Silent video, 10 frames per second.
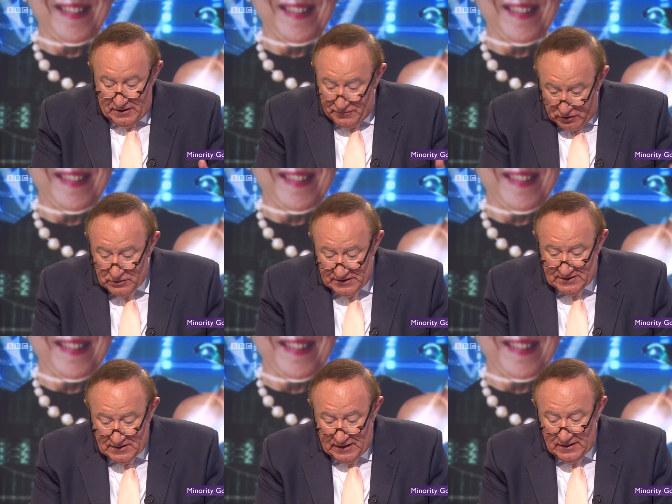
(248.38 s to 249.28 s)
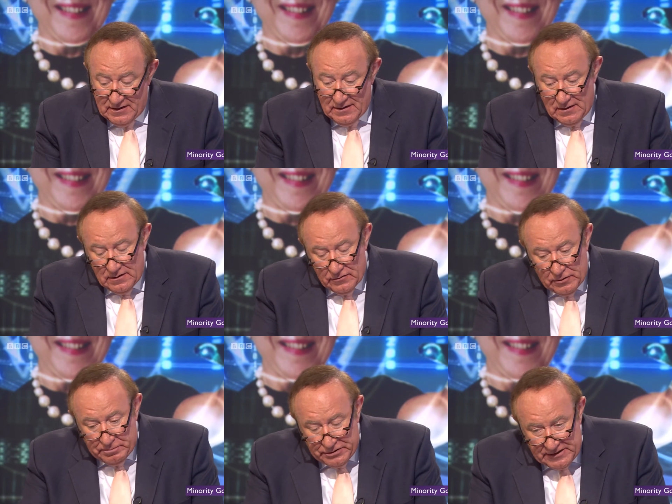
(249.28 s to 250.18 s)
if you're listening, the
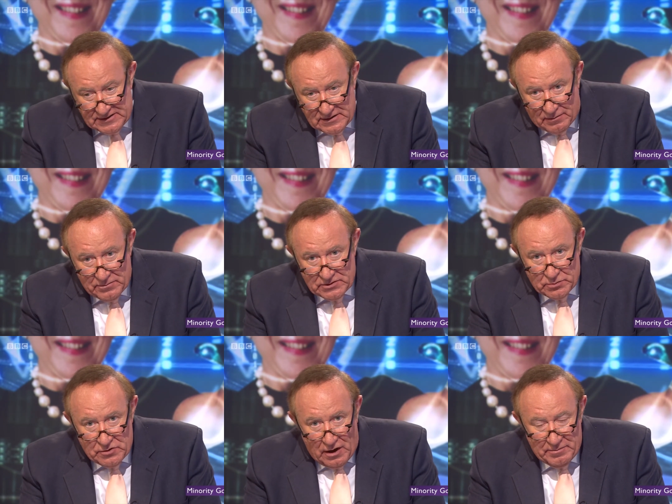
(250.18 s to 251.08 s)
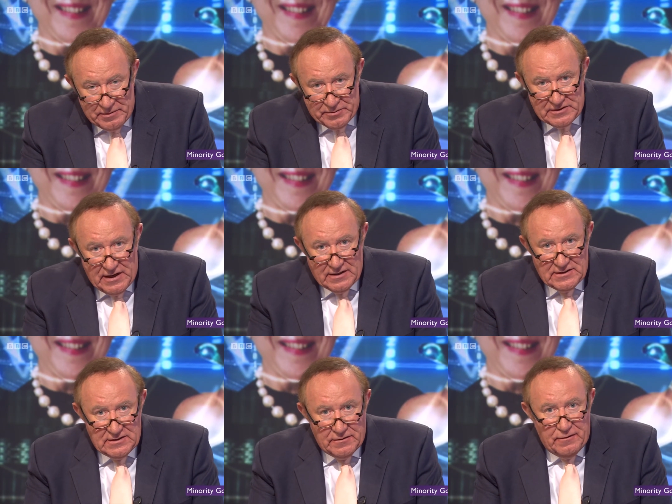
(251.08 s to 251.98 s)
police numbers will now be protected and